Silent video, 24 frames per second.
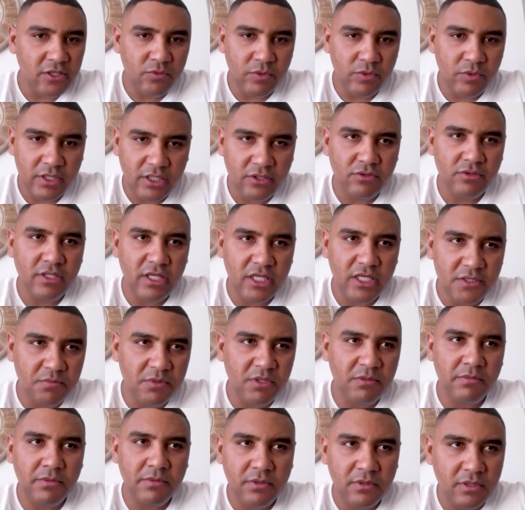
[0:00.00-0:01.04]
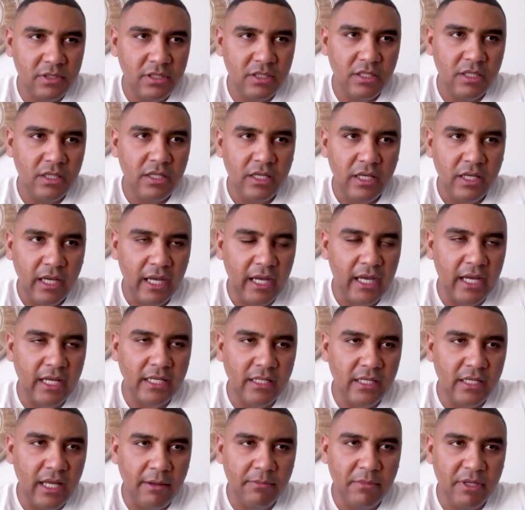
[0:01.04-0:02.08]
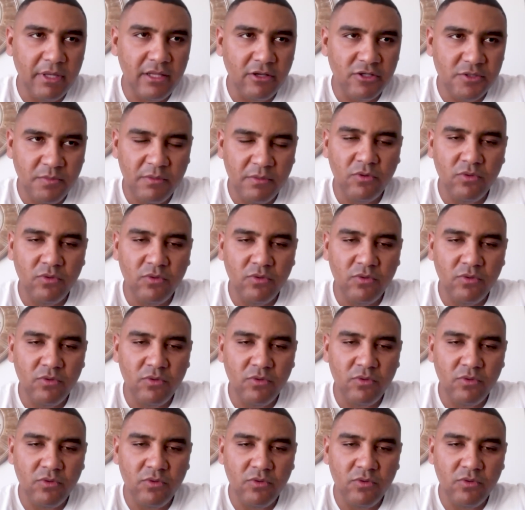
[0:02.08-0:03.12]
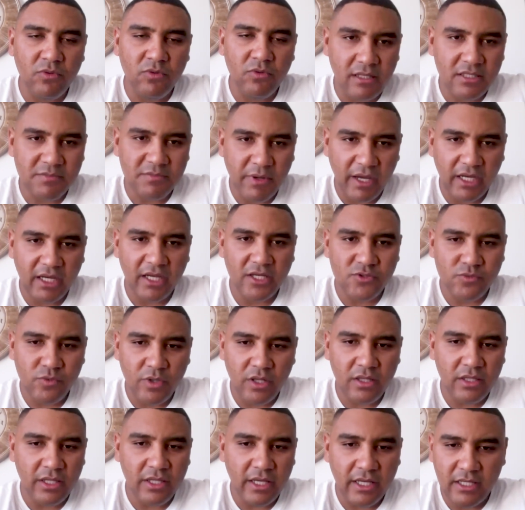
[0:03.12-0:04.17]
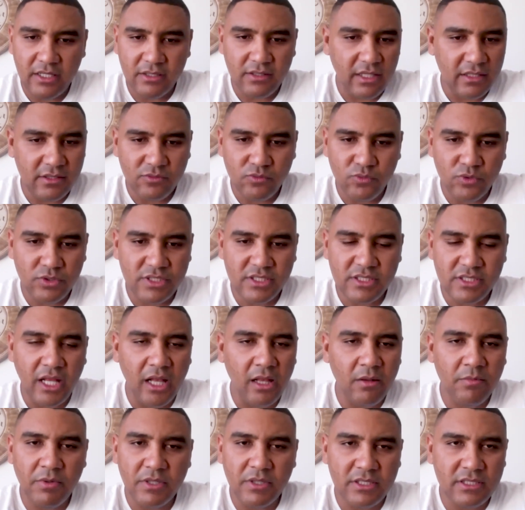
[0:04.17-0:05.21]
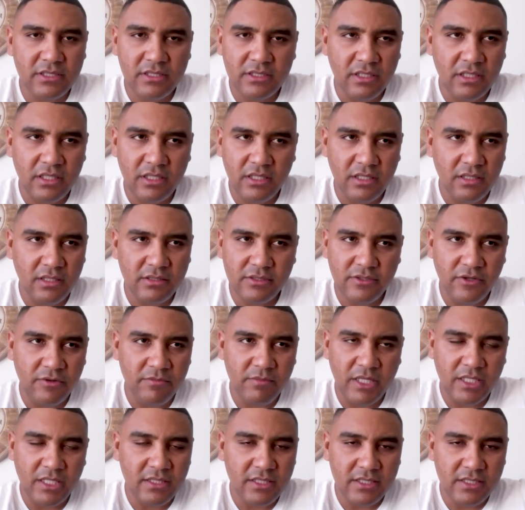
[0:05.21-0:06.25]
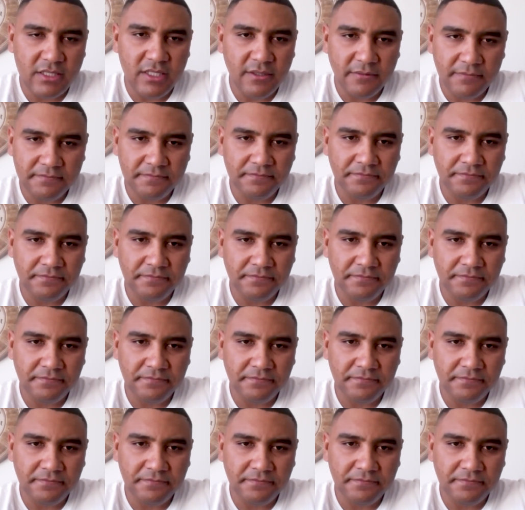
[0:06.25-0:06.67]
So we need to test people, and I mean those people will probably get the results back as well, and it will just help us uh, tremendously.